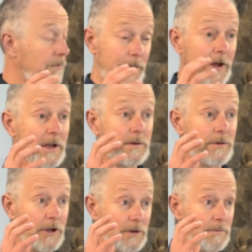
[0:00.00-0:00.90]
the
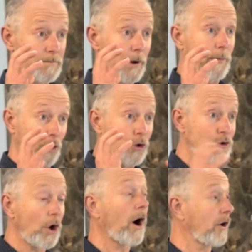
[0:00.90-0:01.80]
people who
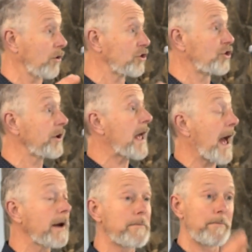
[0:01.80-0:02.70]
die on jihad,